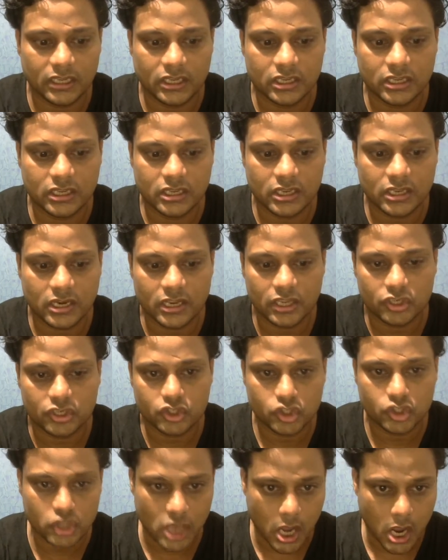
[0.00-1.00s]

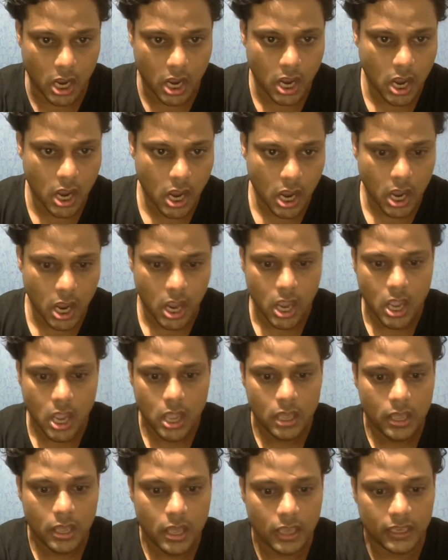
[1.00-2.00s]
gratia.
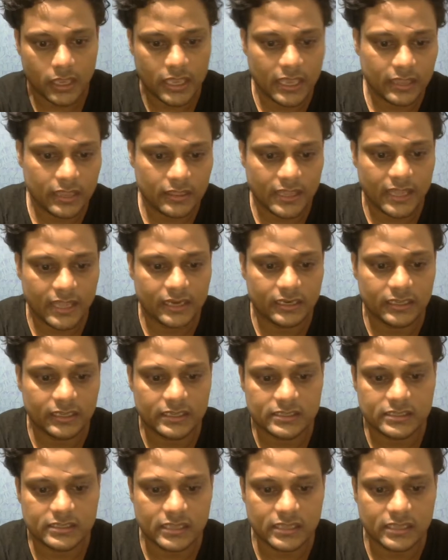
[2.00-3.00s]
Again, that
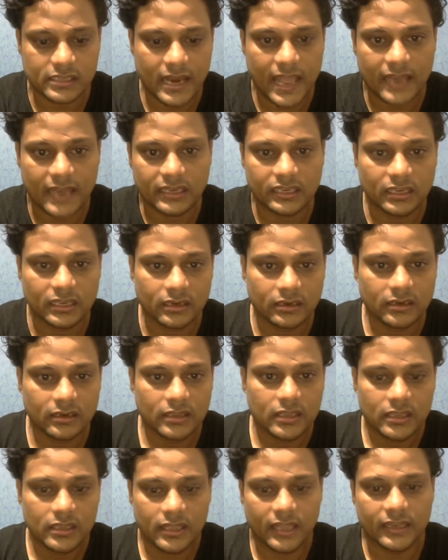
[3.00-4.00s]
is Latin.
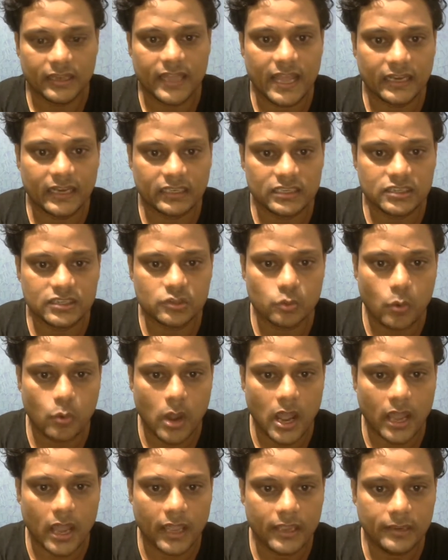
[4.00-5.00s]
And that is
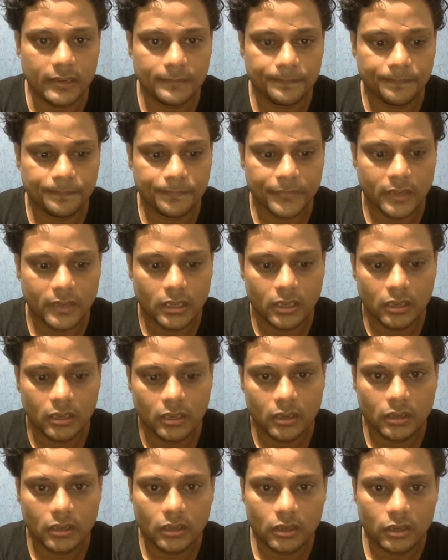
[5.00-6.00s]
why
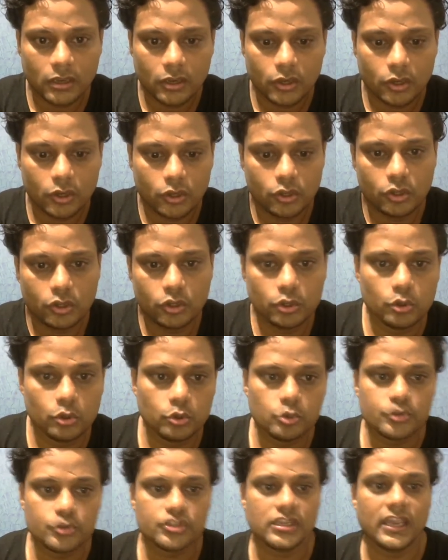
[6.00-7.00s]

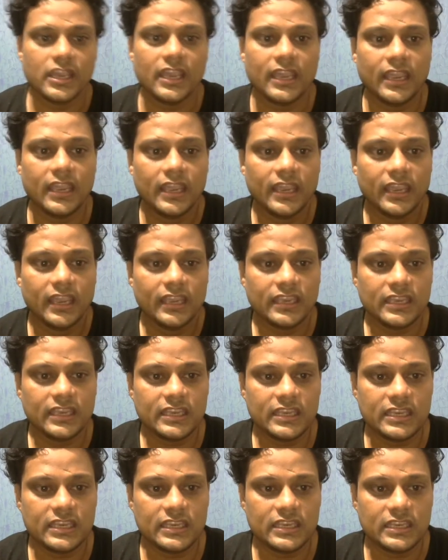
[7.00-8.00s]
you say
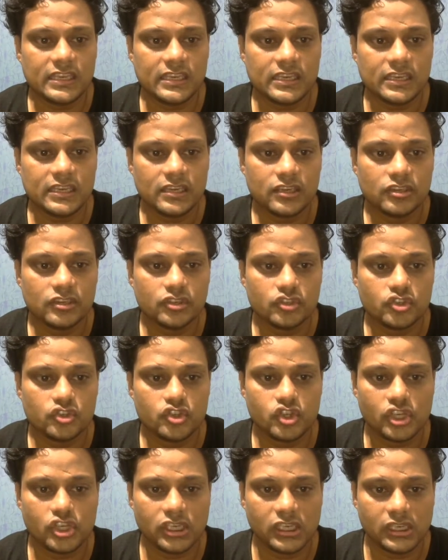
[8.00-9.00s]

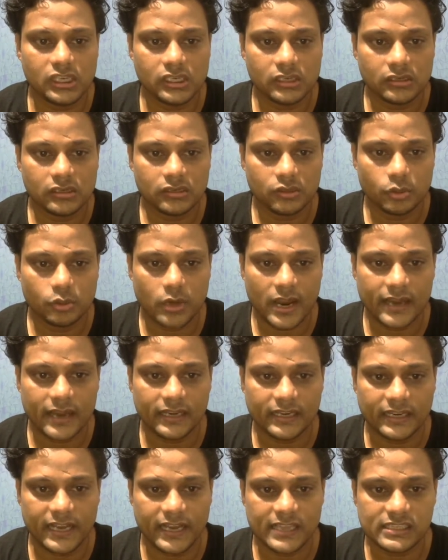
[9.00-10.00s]
E-G. You write
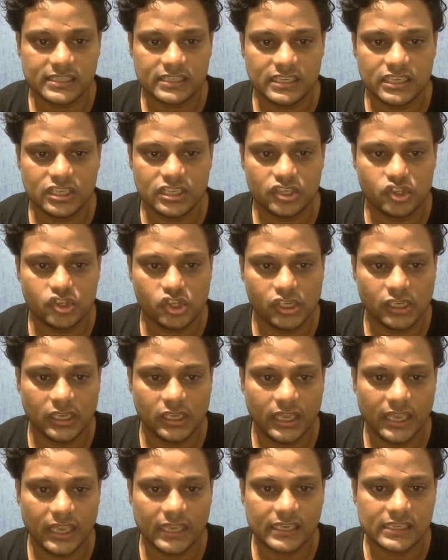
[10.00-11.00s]
it as E-G,
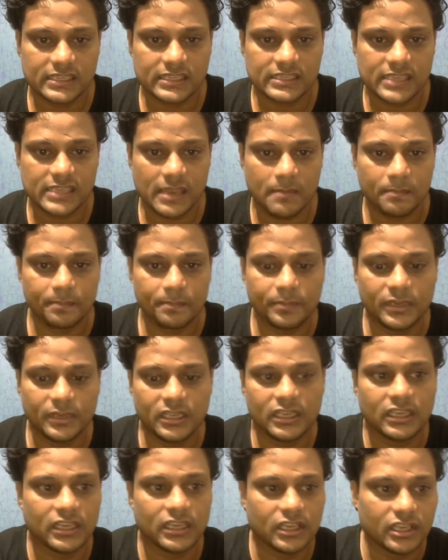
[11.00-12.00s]

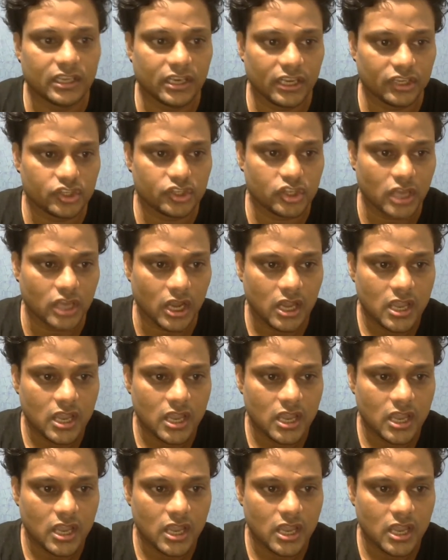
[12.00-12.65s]
exempli gratia.